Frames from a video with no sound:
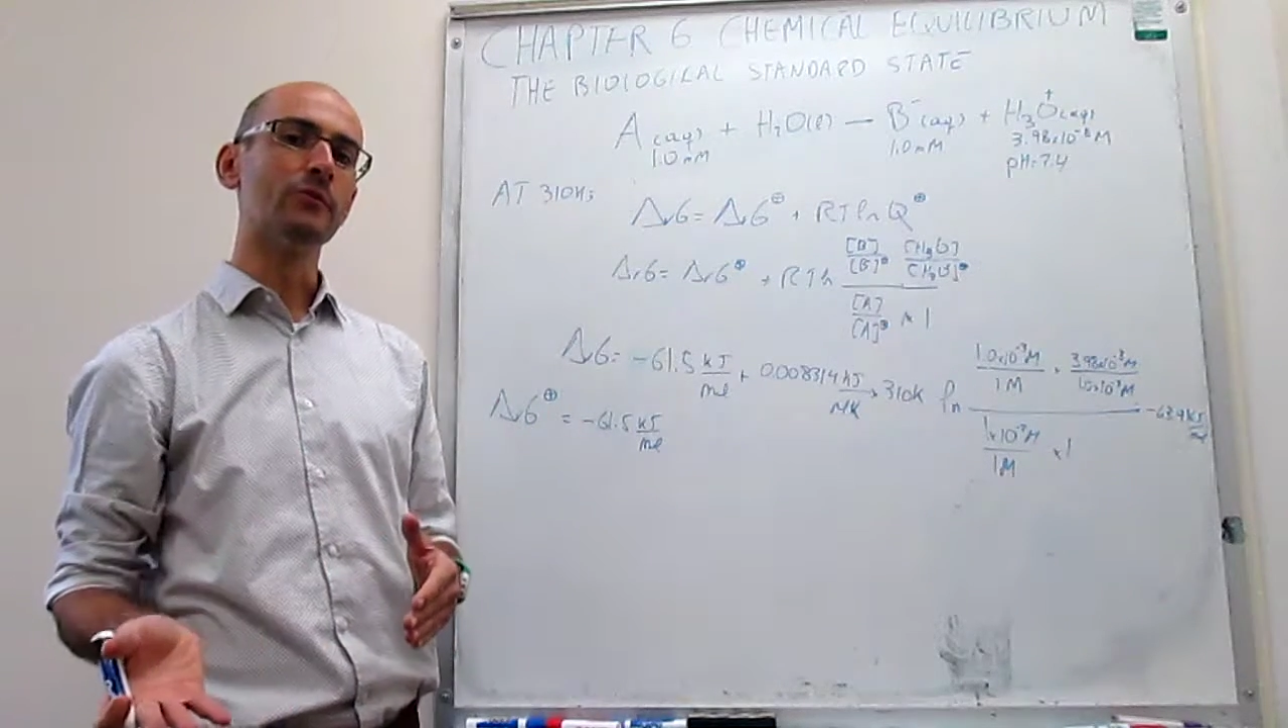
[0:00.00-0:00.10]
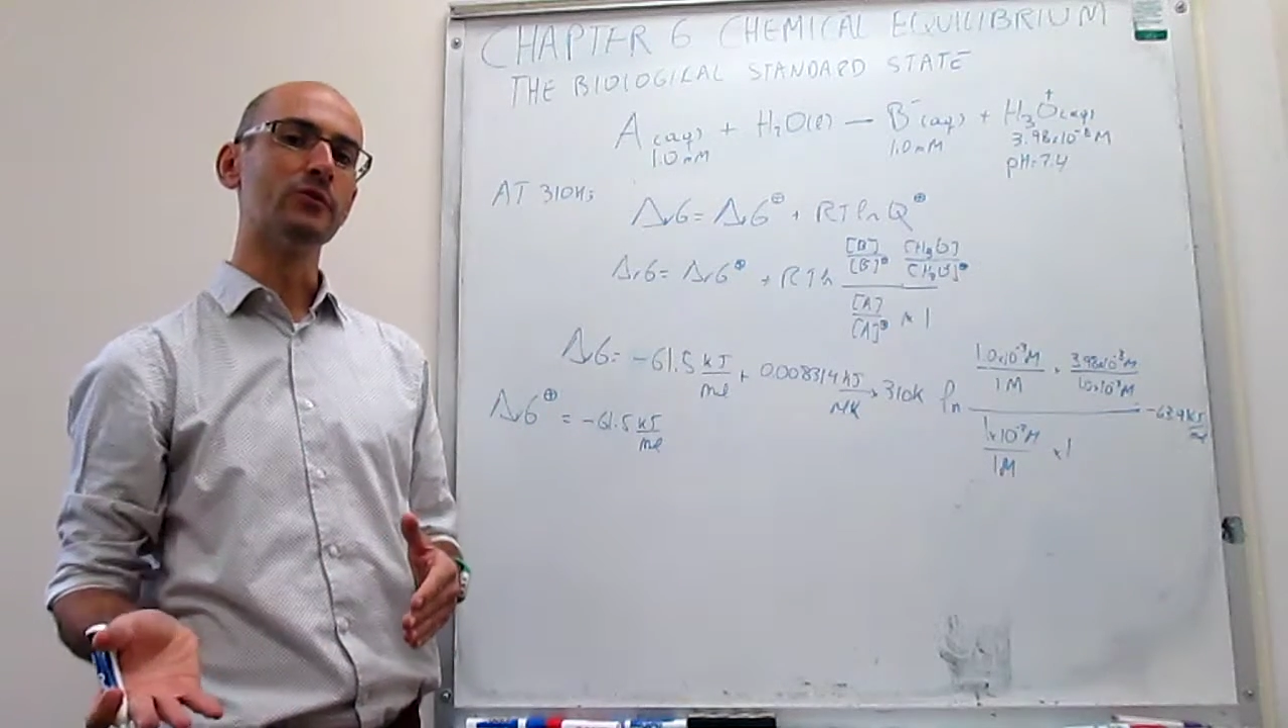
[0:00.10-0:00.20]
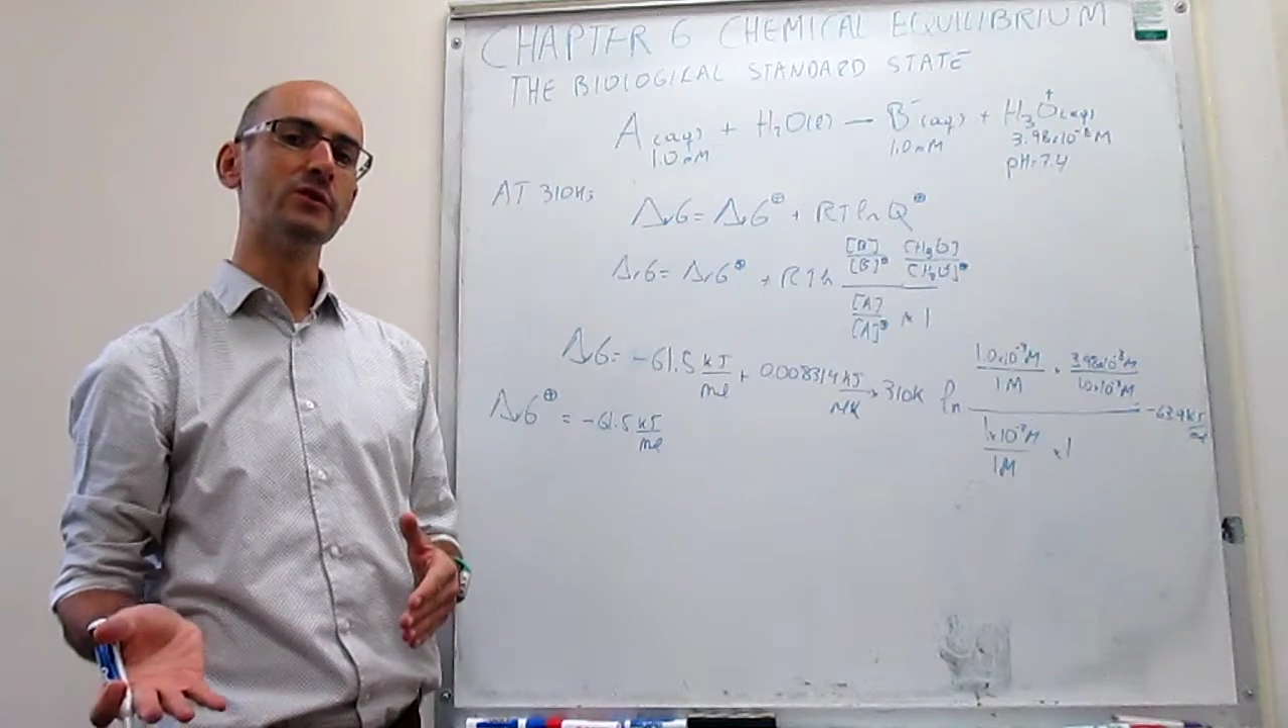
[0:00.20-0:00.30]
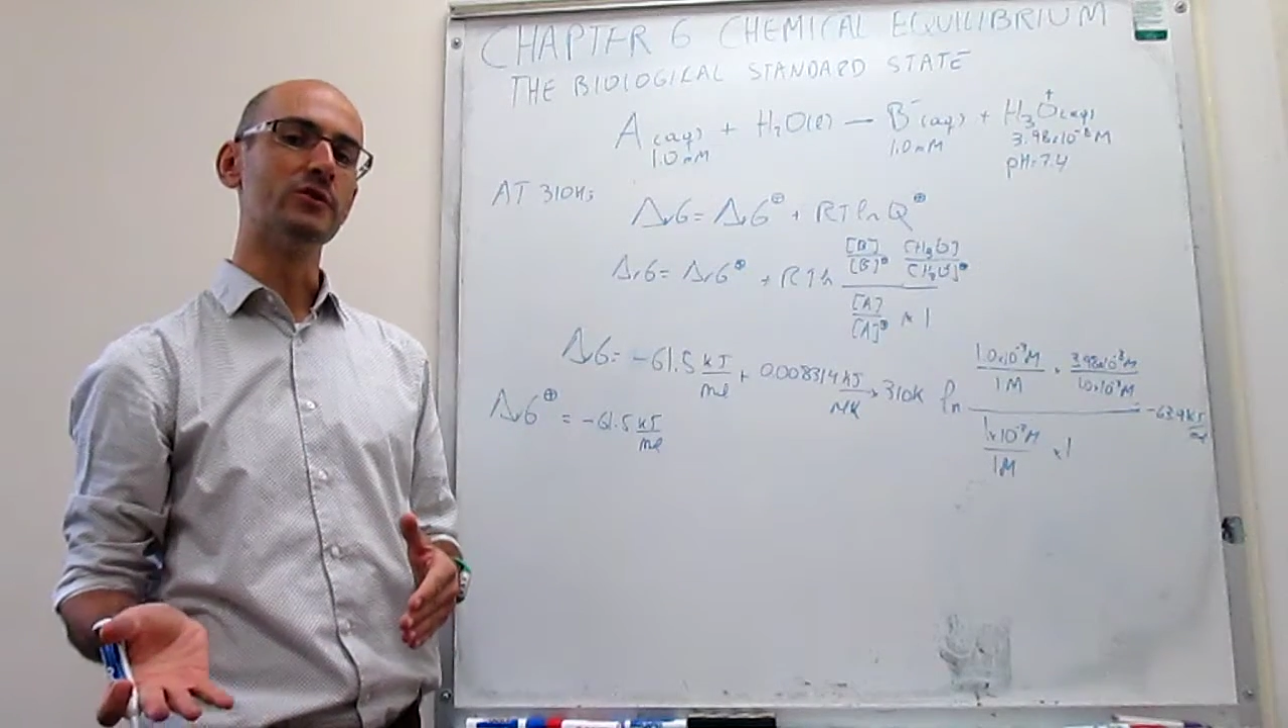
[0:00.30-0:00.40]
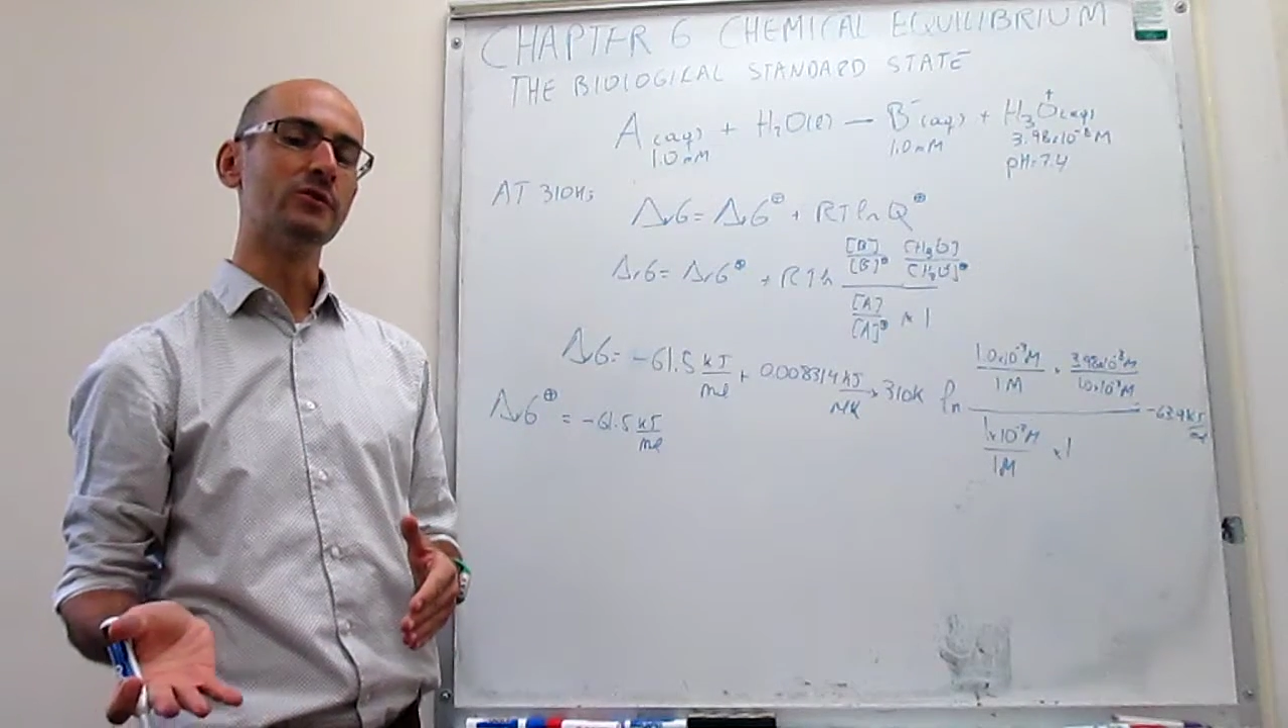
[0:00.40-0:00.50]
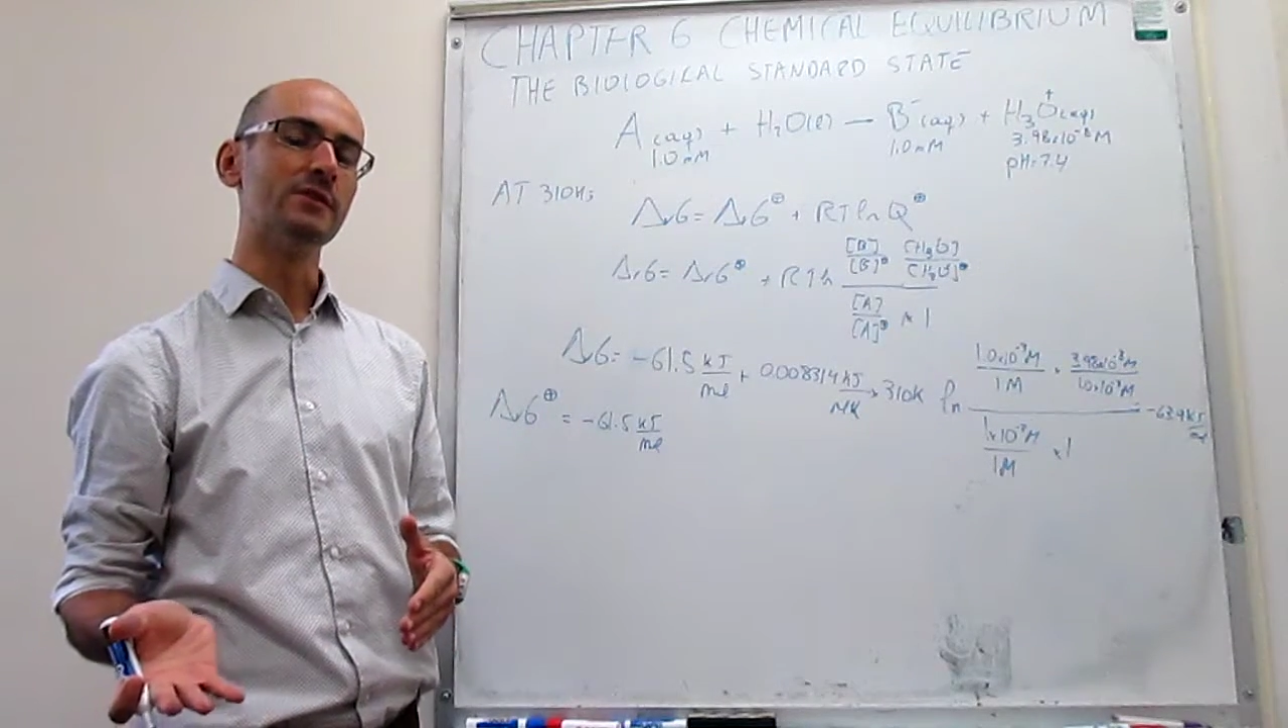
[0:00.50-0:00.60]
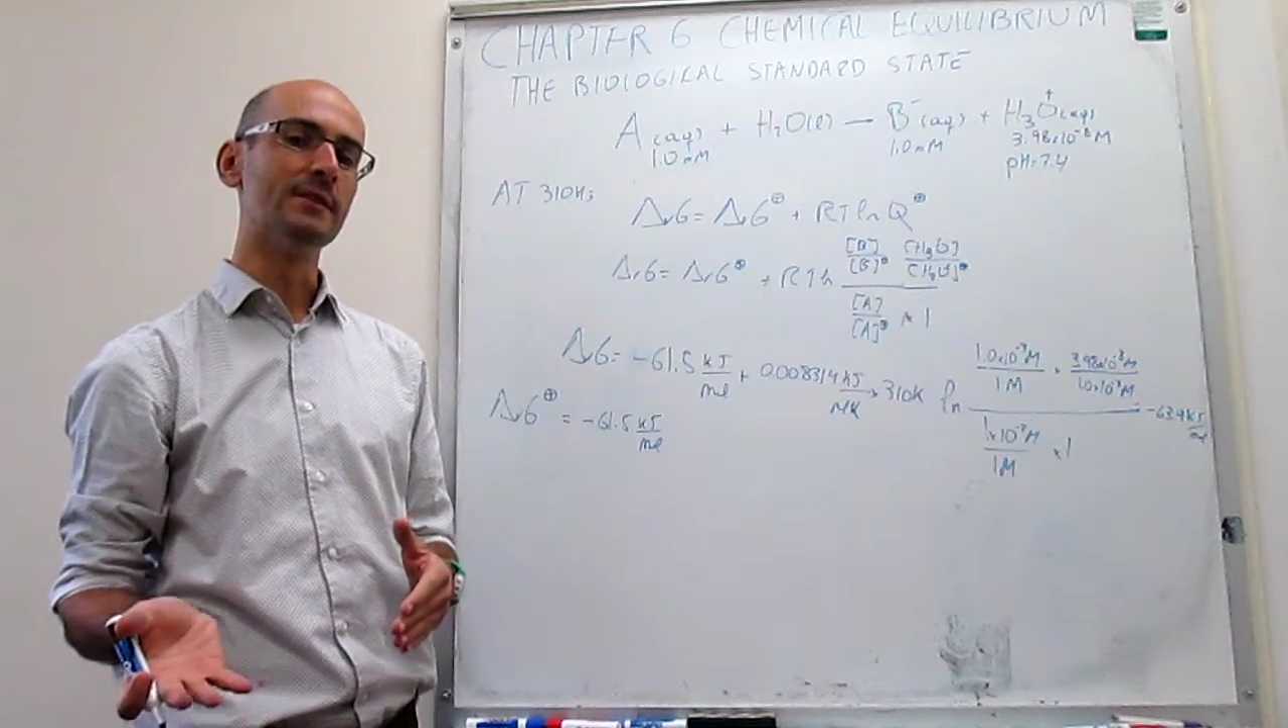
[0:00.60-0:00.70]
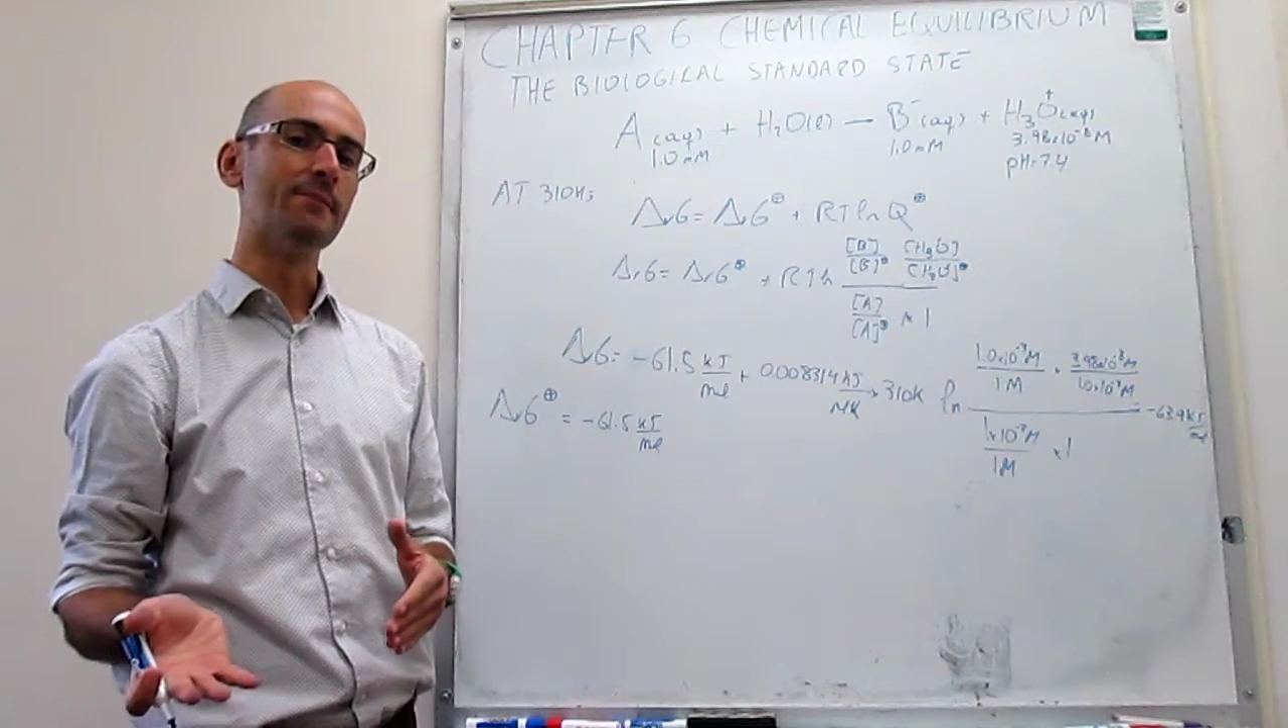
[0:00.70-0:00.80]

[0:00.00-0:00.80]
which is using the